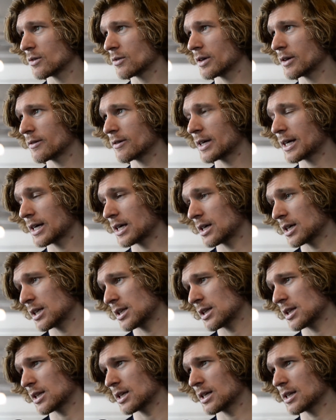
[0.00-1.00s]
We
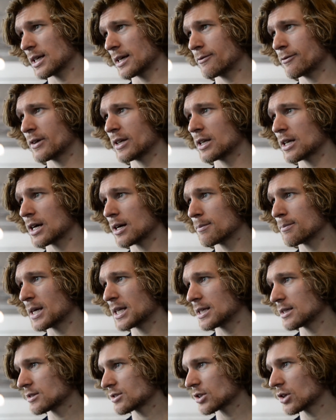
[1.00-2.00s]
will live in
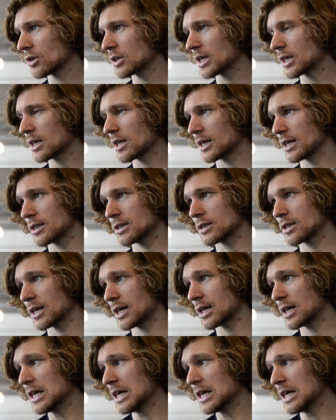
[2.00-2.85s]
Bellinzona, and